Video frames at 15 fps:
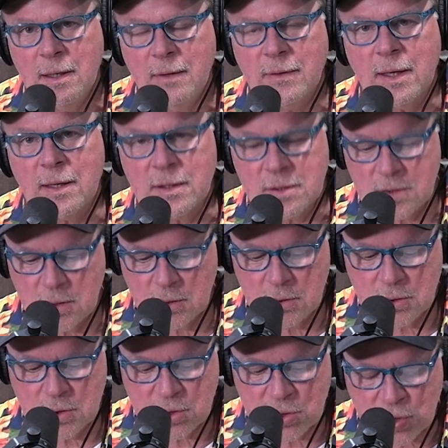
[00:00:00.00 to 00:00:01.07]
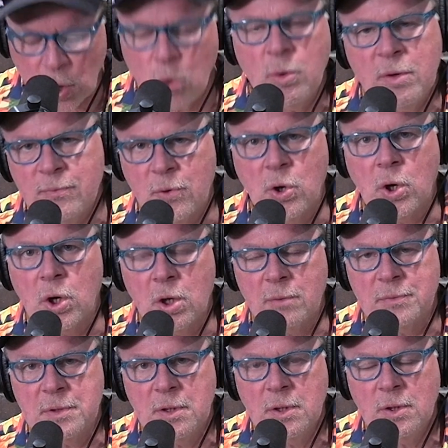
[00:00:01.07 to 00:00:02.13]
that is so
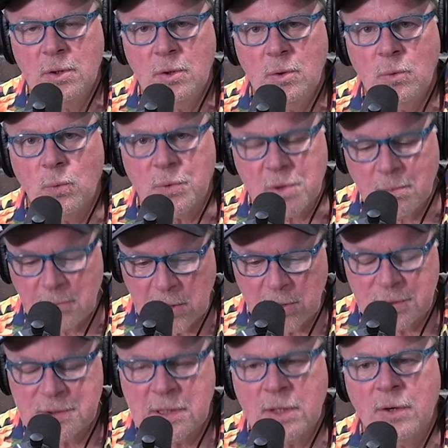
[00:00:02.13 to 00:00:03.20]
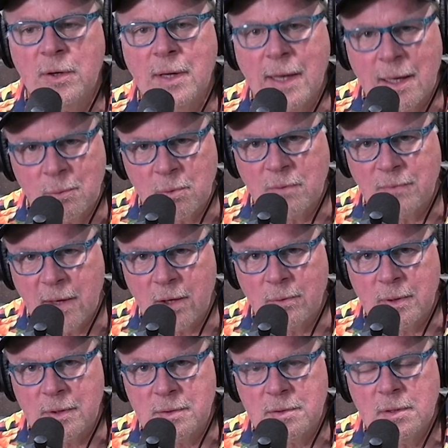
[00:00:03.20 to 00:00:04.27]
involved with the military and with
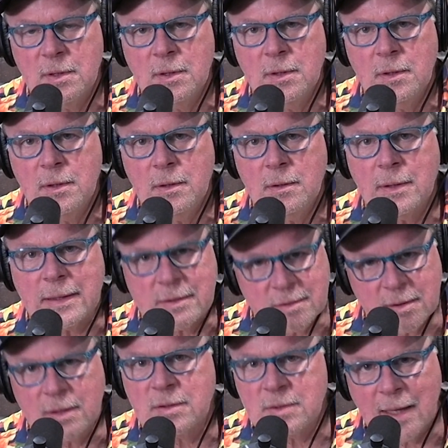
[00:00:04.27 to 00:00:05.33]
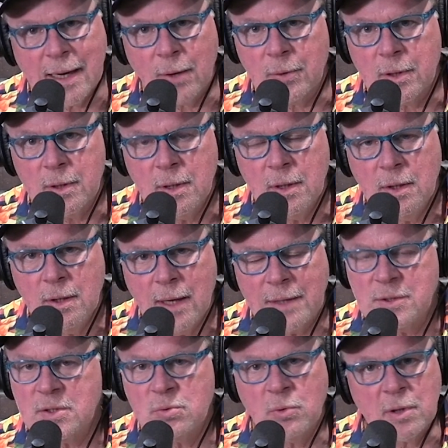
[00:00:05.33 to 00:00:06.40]
veterans like SIG Sauer. I
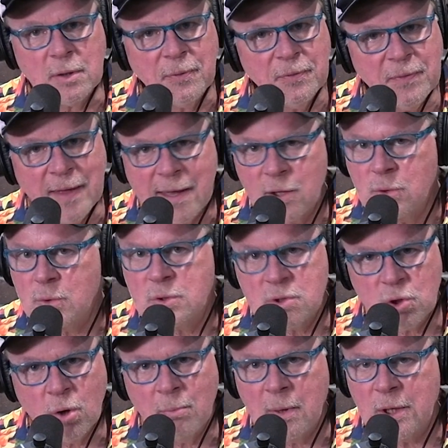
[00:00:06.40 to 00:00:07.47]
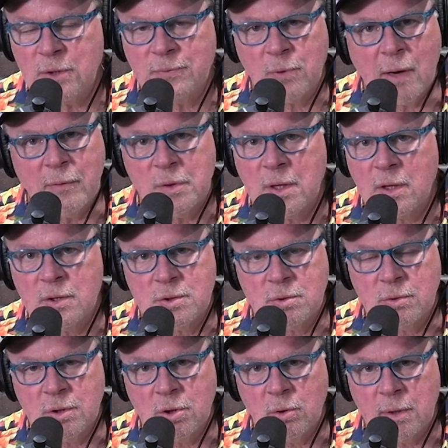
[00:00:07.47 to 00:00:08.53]
just want to thank you so much for everything that
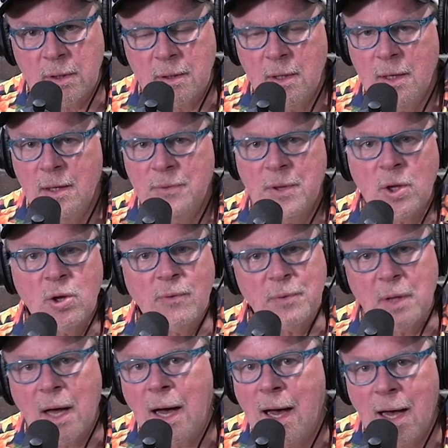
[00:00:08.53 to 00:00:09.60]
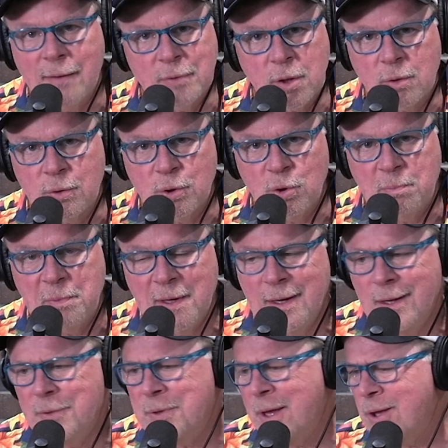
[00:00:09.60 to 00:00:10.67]
you're doing. Thank you for the HAVA group.
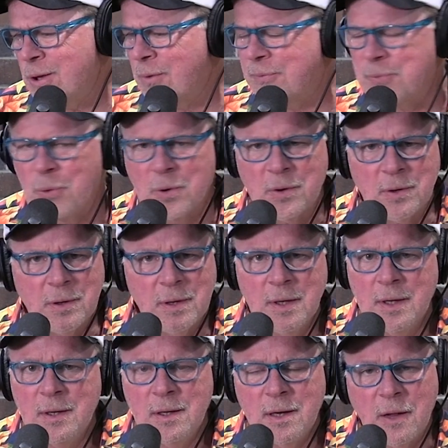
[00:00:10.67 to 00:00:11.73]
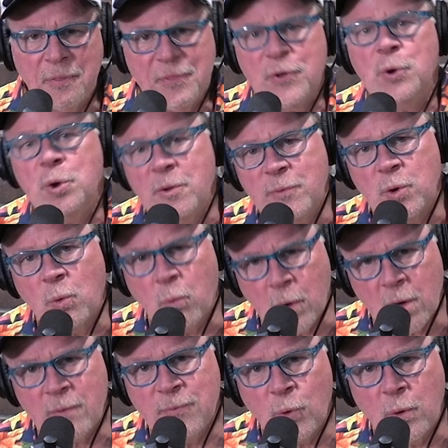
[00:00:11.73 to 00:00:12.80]
Thank you for a third of your
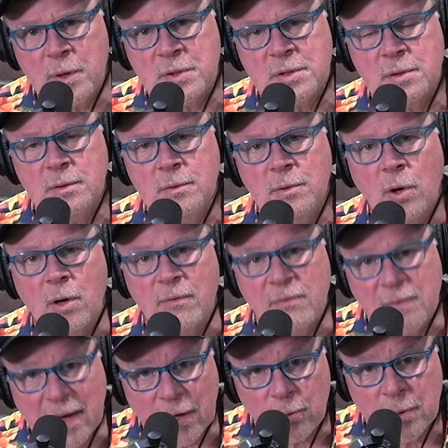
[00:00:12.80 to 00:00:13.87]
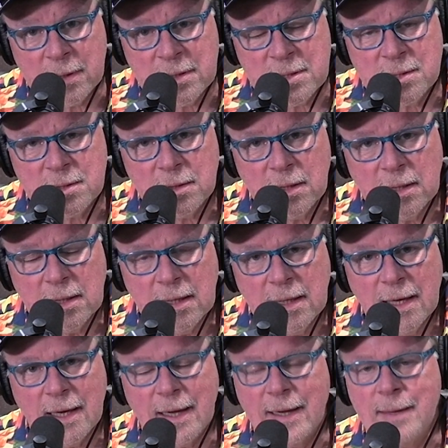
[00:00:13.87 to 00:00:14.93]
workforce are veterans.
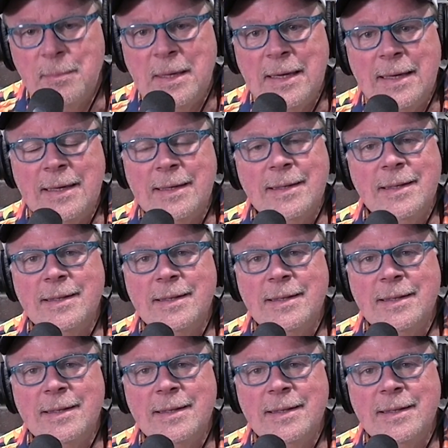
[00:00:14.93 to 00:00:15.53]
I mean,